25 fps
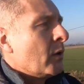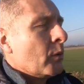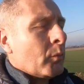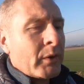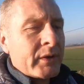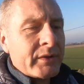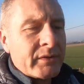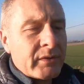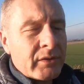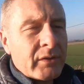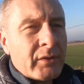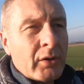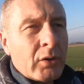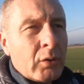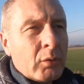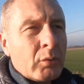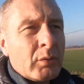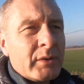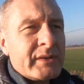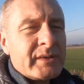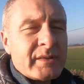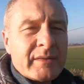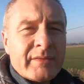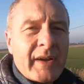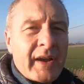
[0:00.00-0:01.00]
whether the
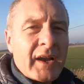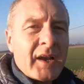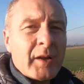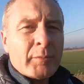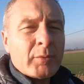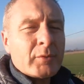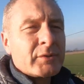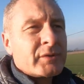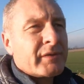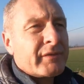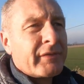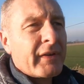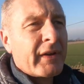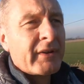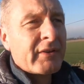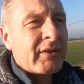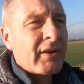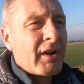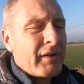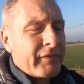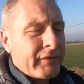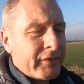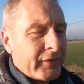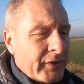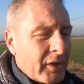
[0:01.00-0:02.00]
hall is available to
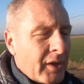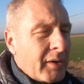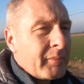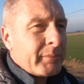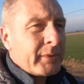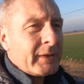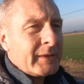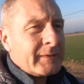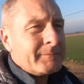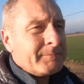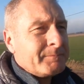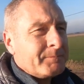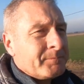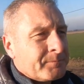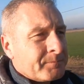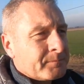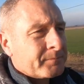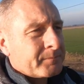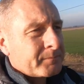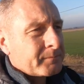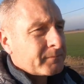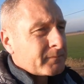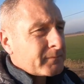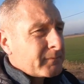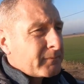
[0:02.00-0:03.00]
photograph or not, but
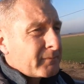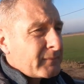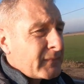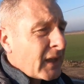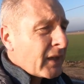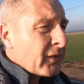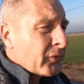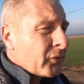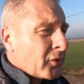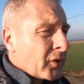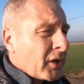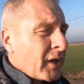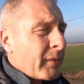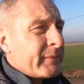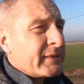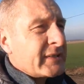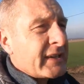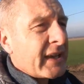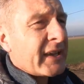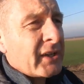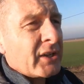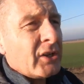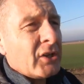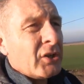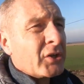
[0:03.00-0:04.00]
I thought I'd come and
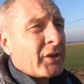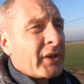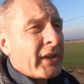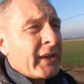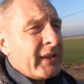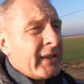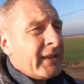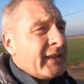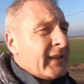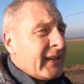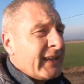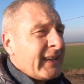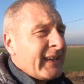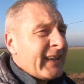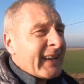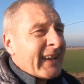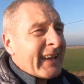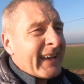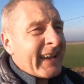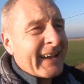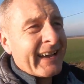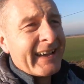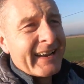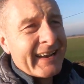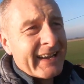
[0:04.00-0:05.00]
take a look.
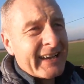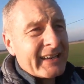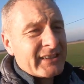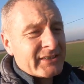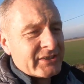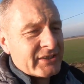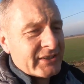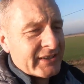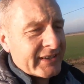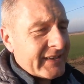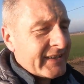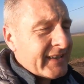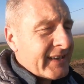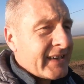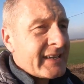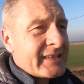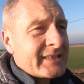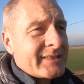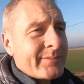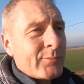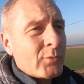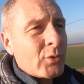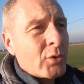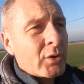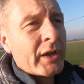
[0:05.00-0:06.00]
And actually,
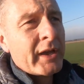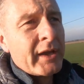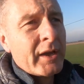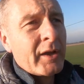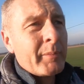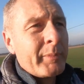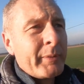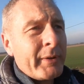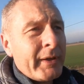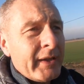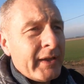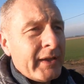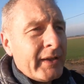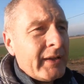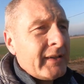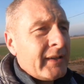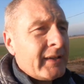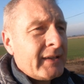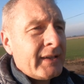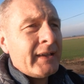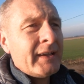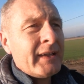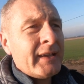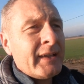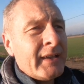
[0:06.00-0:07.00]
as I'm walking up here,
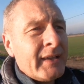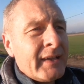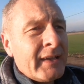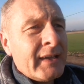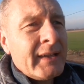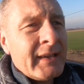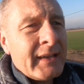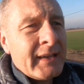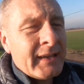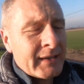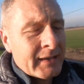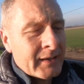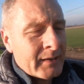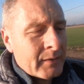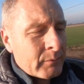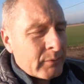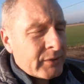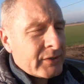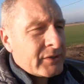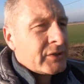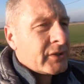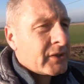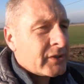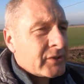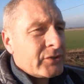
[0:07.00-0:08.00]

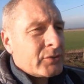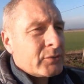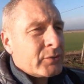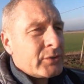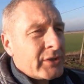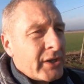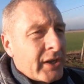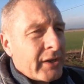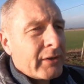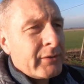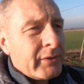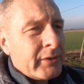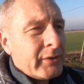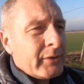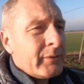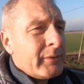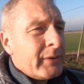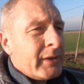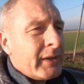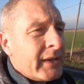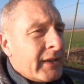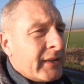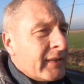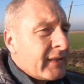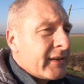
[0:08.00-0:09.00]
which I shall show
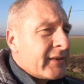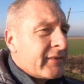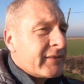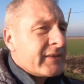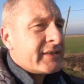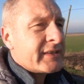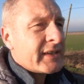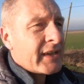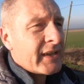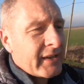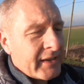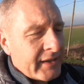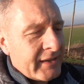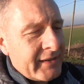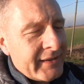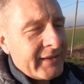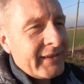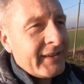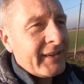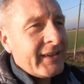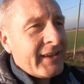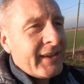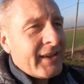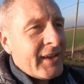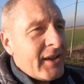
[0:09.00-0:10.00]
you, there is a
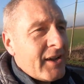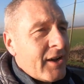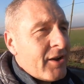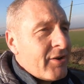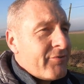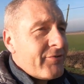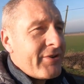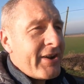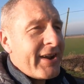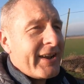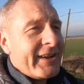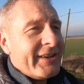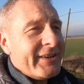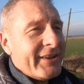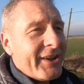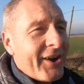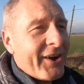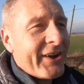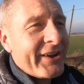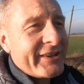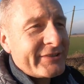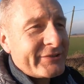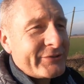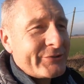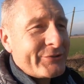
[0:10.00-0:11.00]
really
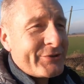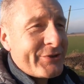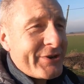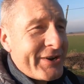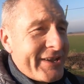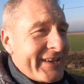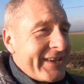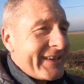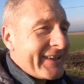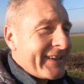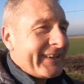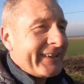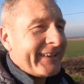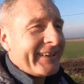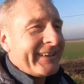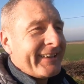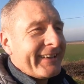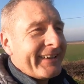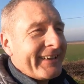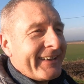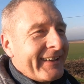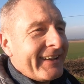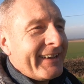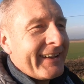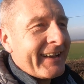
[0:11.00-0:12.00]
nice tree
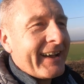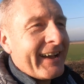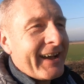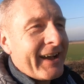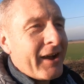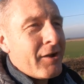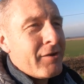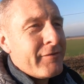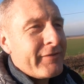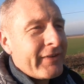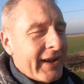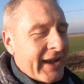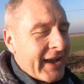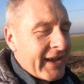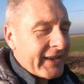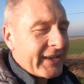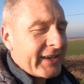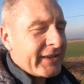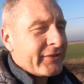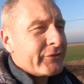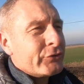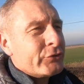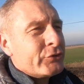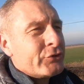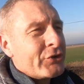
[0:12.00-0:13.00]

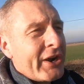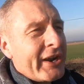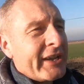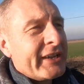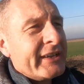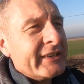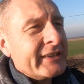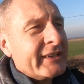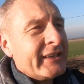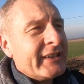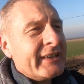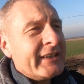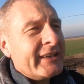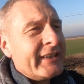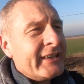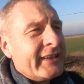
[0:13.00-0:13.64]
overhanging the drain.